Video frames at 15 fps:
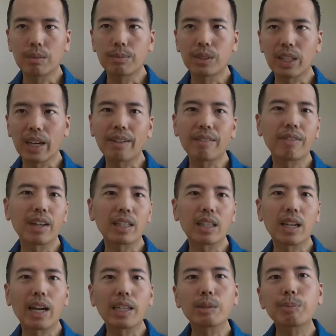side effect that
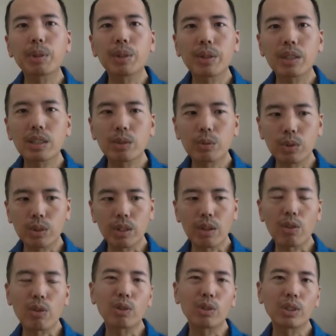I experienced was on the
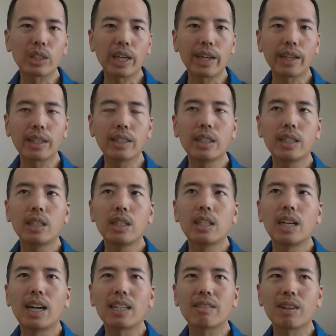3rd day.
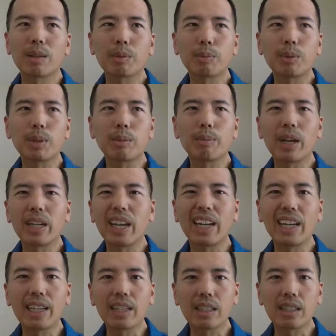I developed a pretty bad
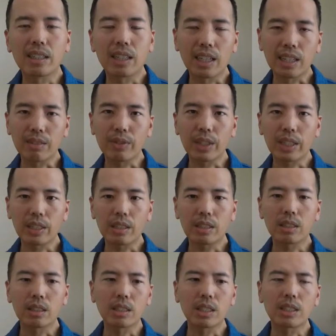headache that evening.
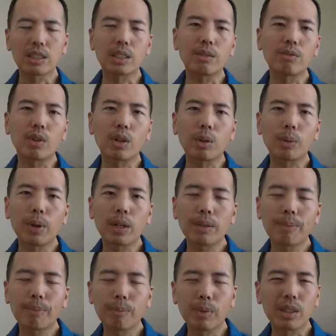I didn't sleep very
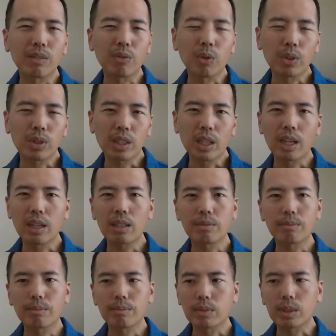well, but the 4th day,
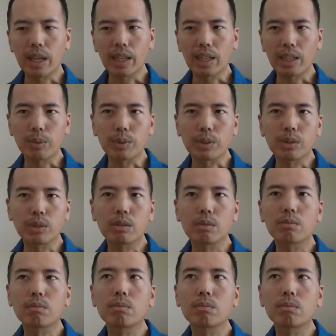the headache was